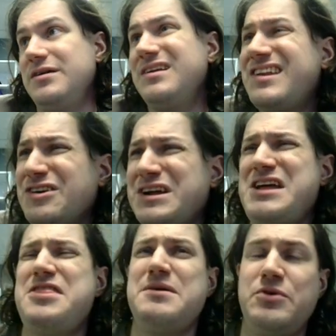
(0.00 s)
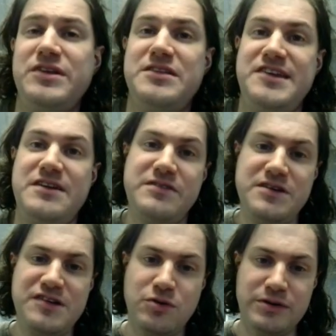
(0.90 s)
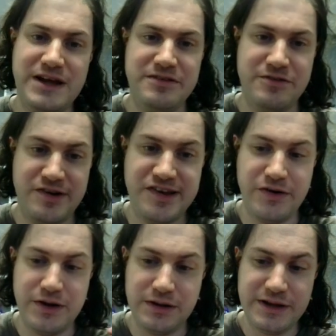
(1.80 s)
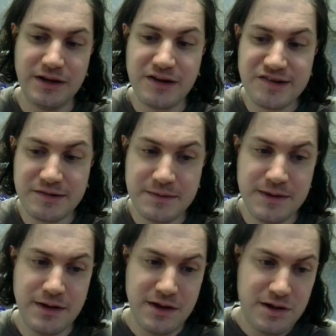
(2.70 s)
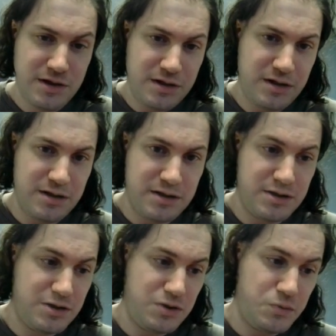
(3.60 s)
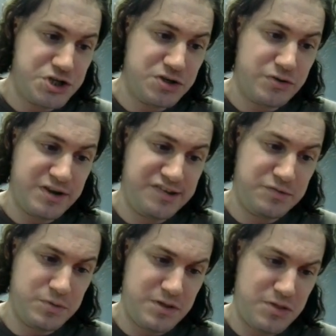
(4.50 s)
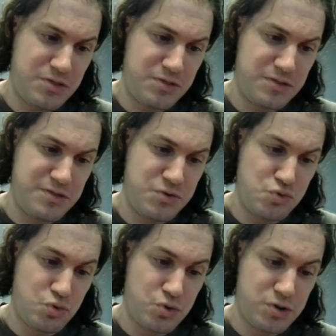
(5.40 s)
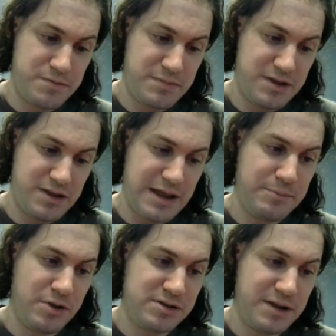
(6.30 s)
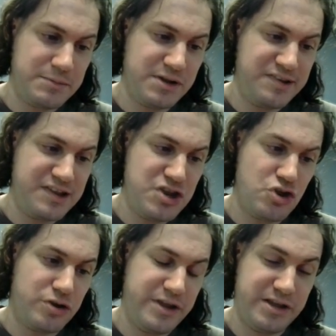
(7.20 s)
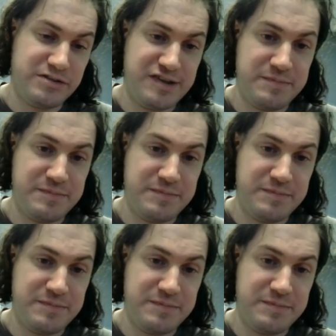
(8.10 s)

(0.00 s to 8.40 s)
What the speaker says: starting I think mostly in the 70s, called adversarial legalism, which contrasts with the norm in, I'm going to say non-English